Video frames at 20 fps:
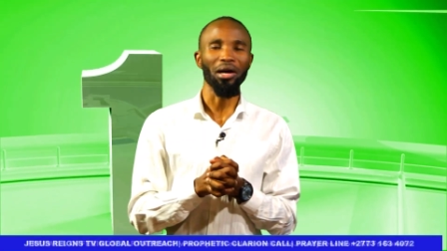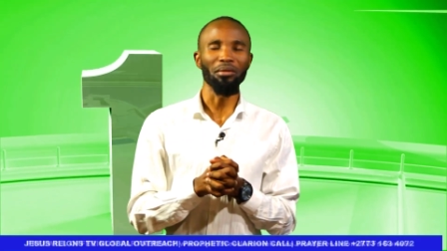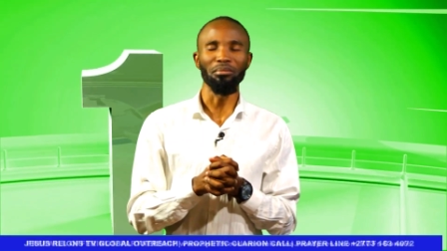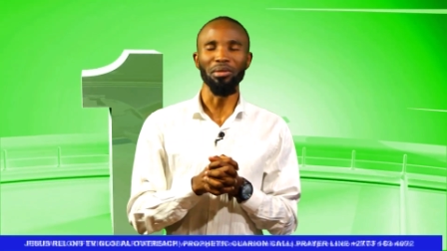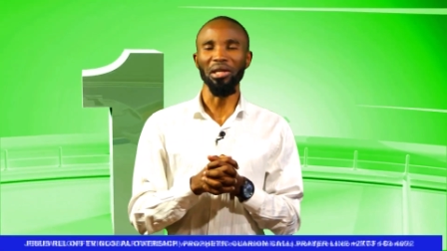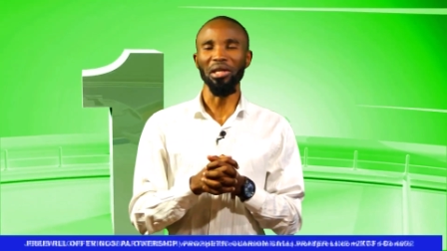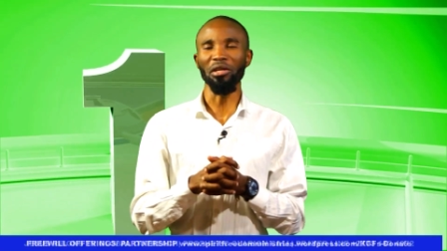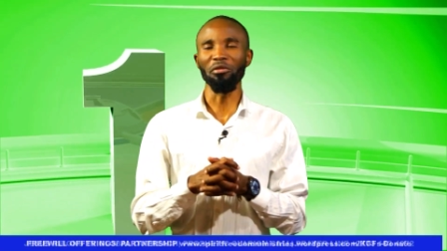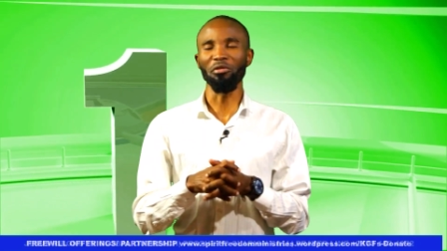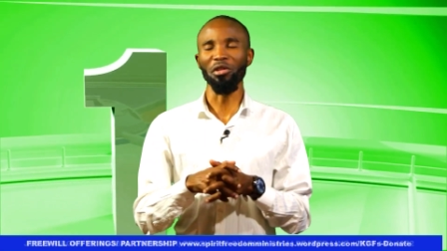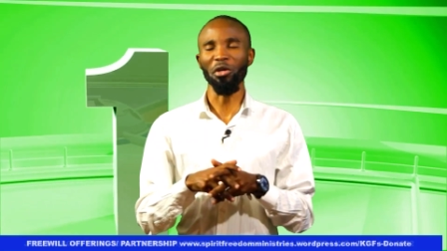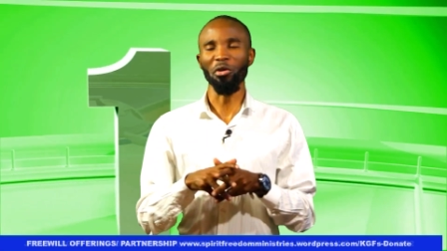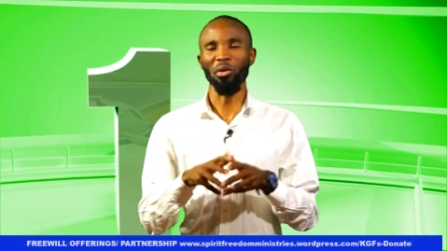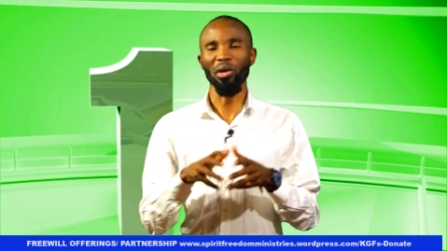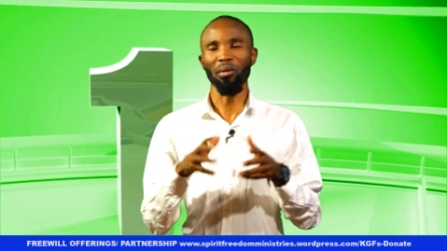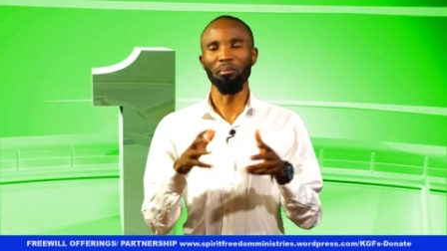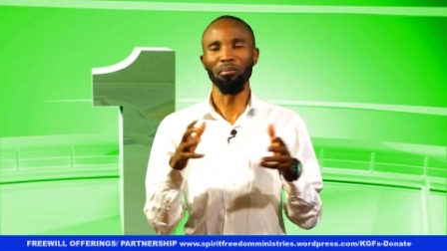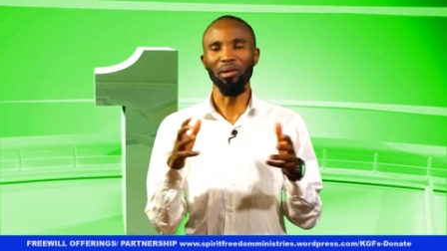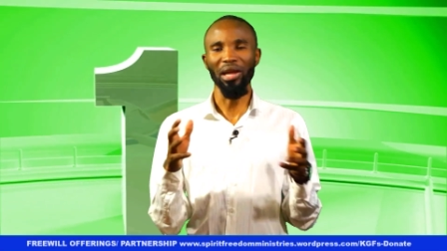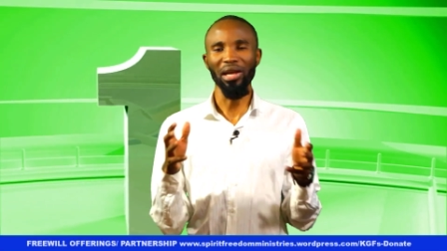I believe that
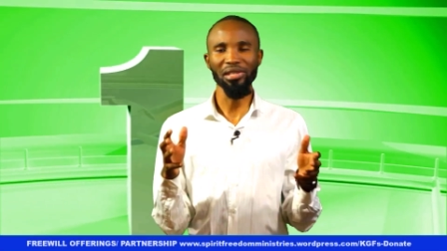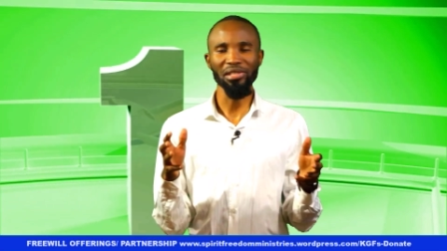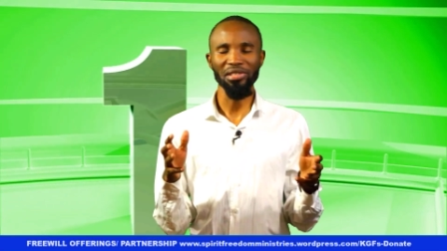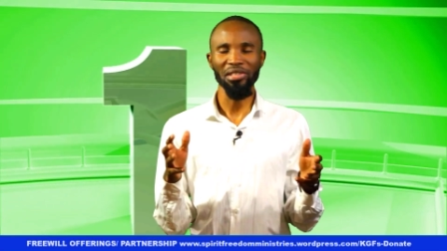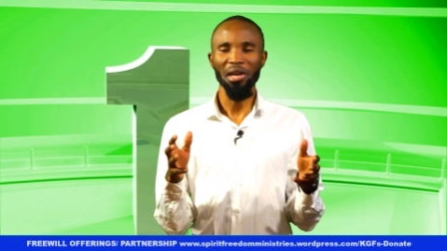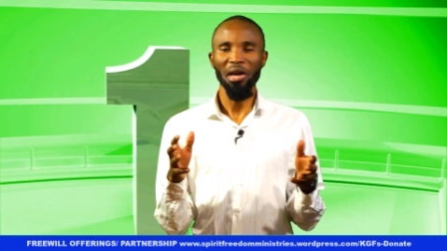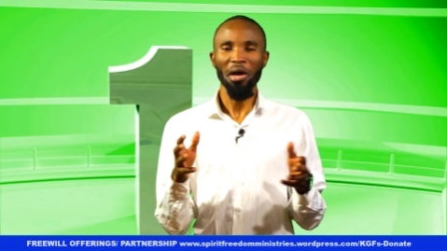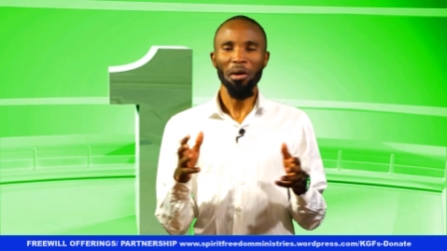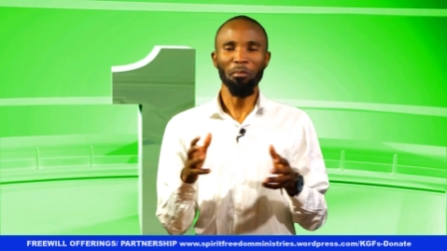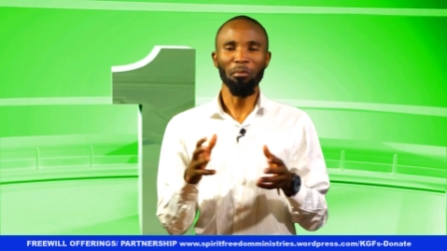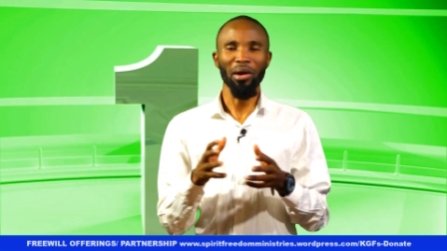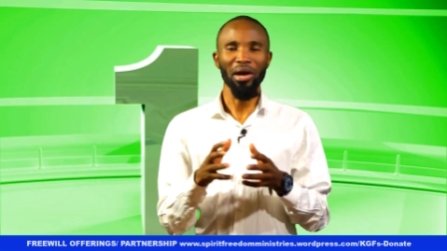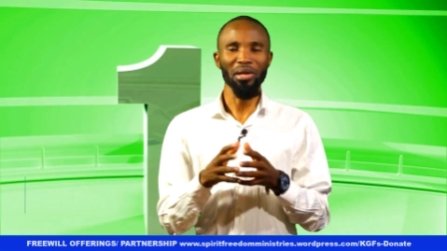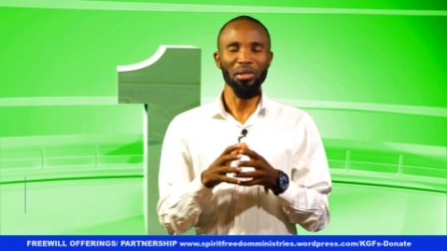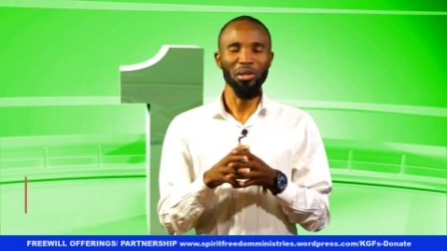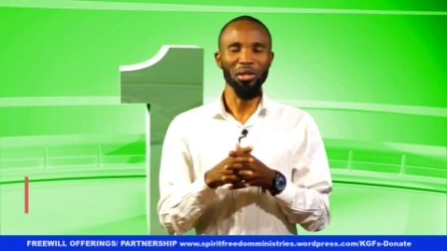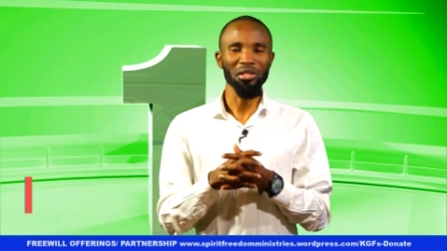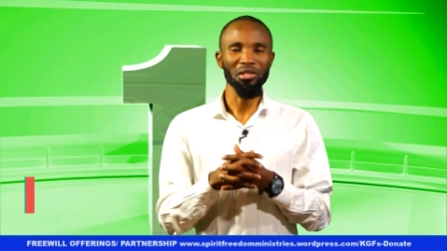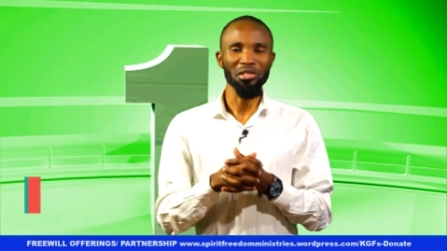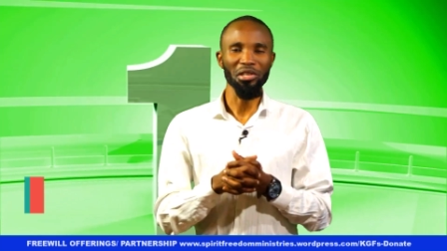you are blessed
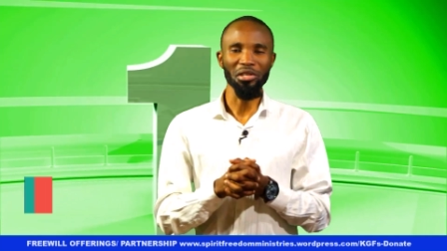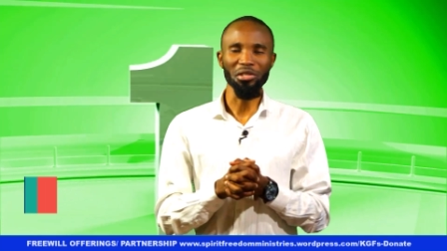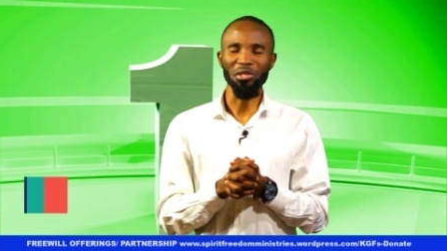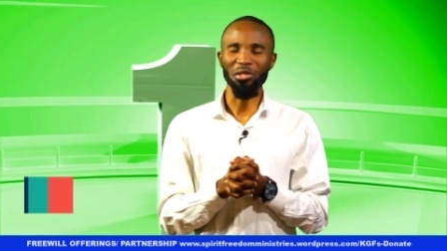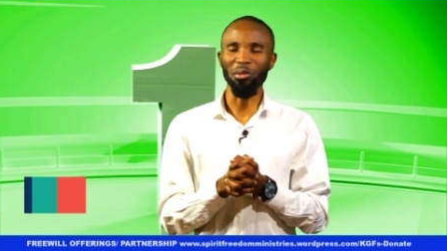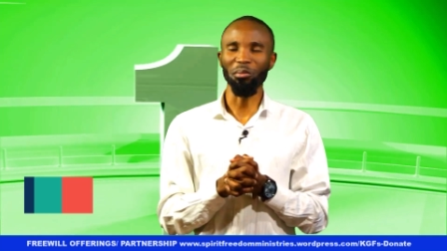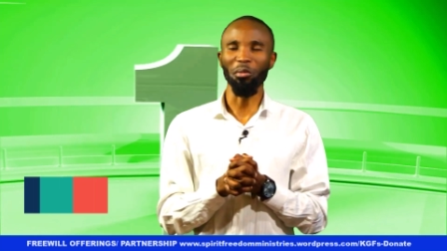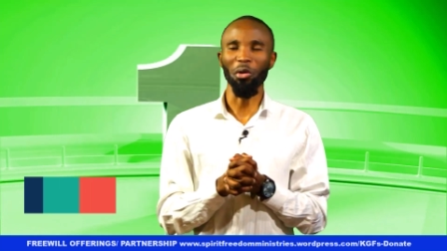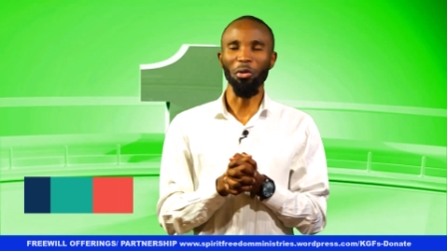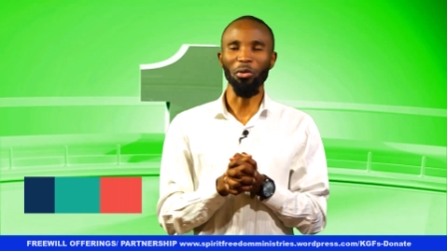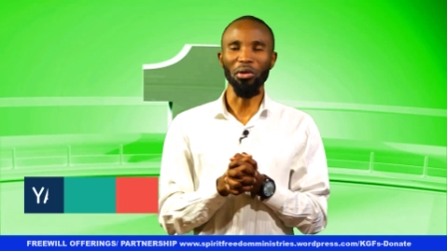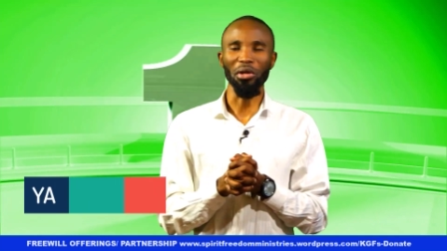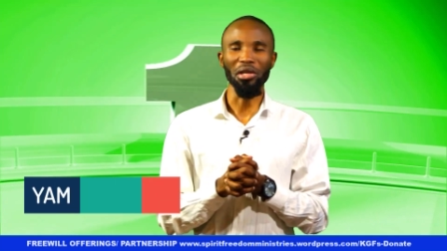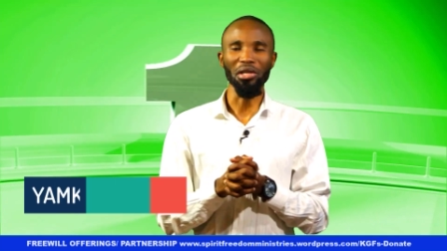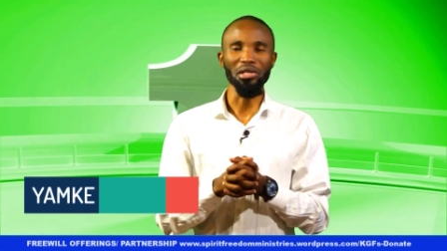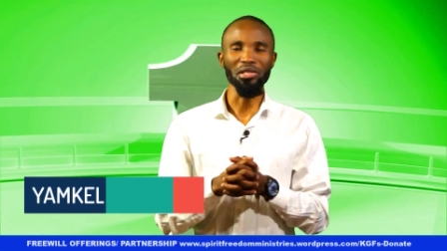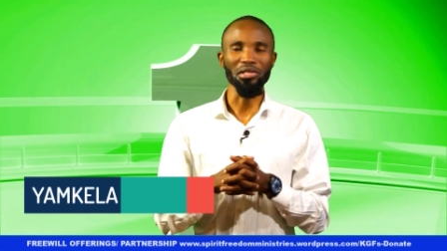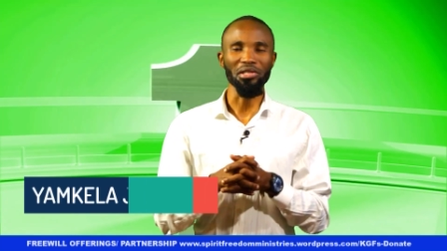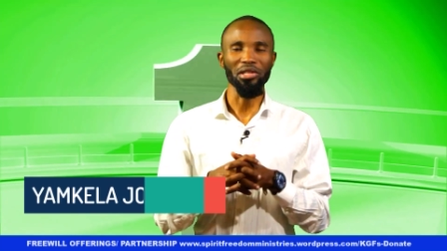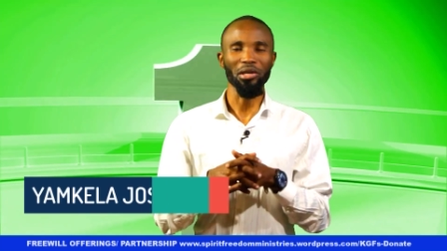by the
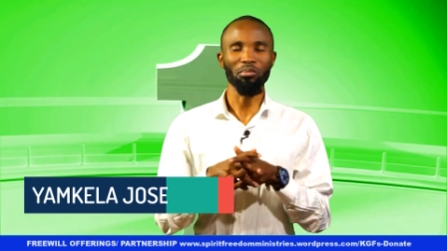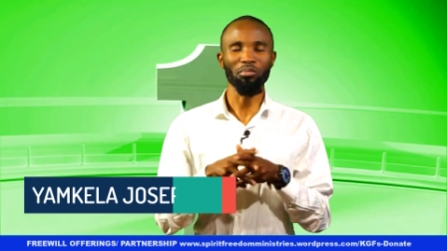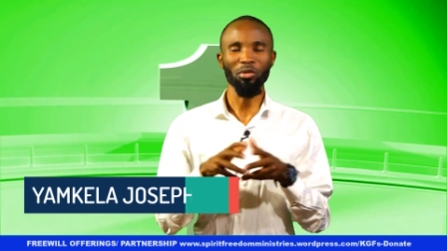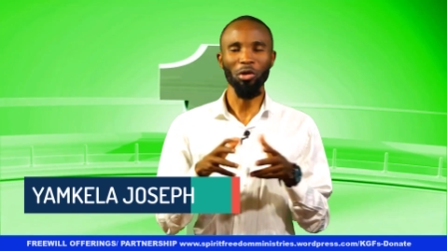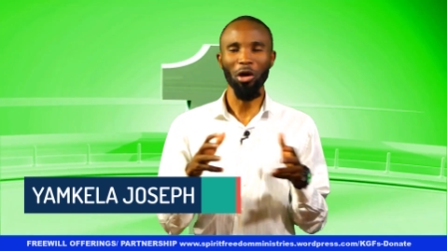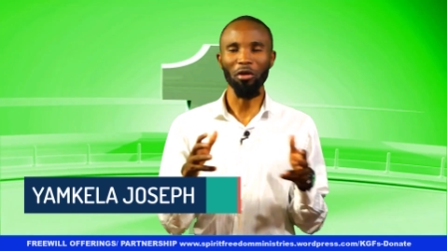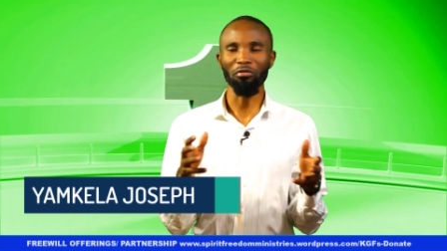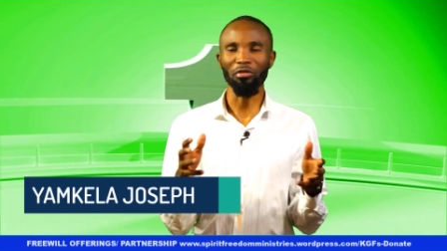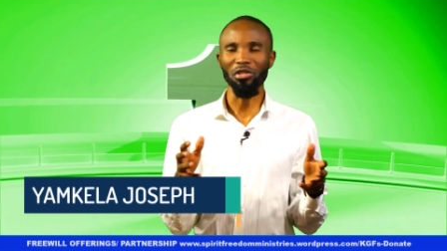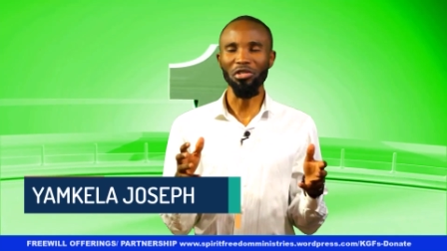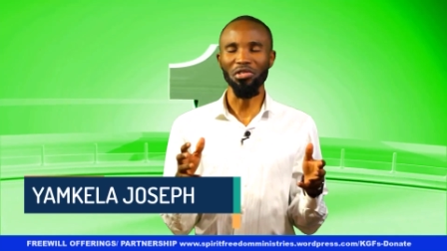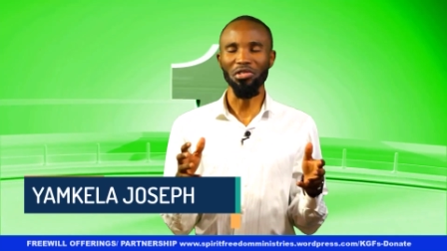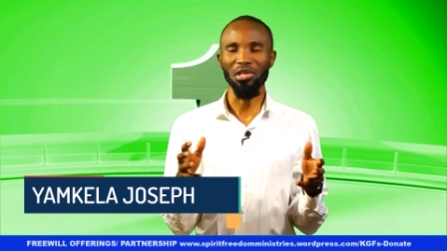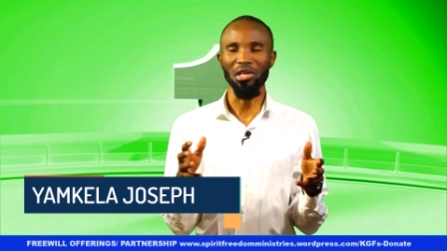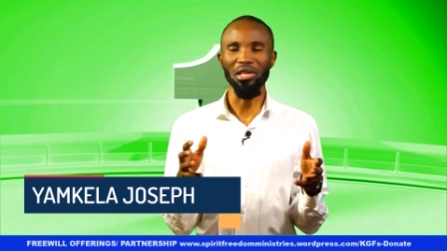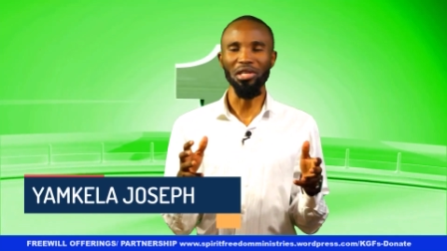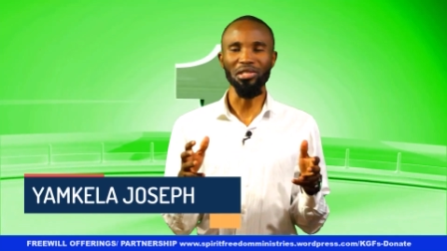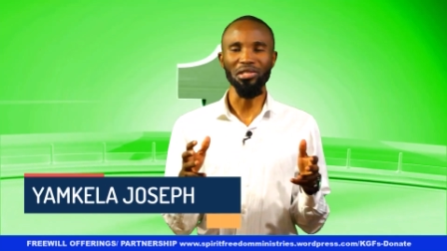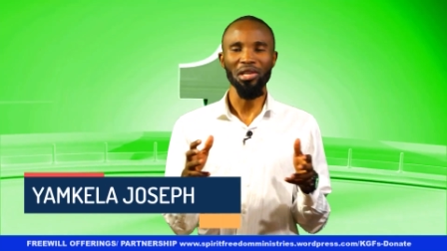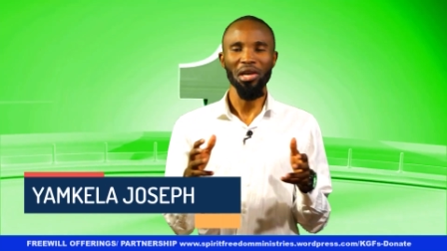testimonies, the
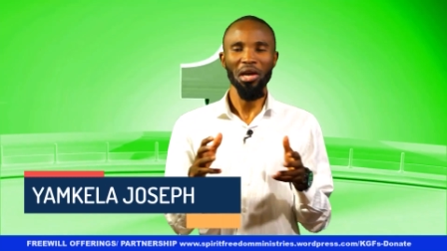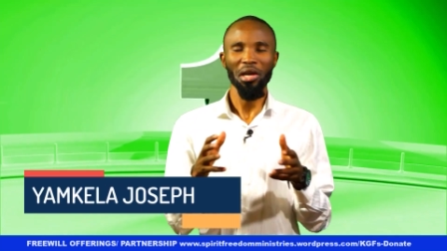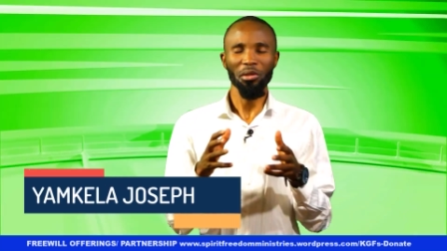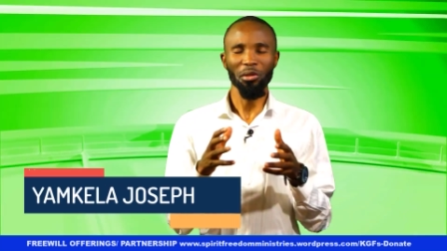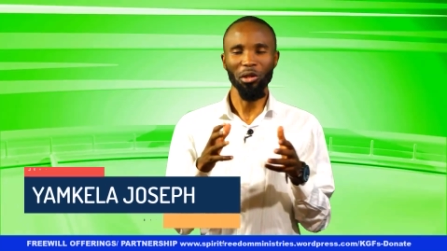prophecies,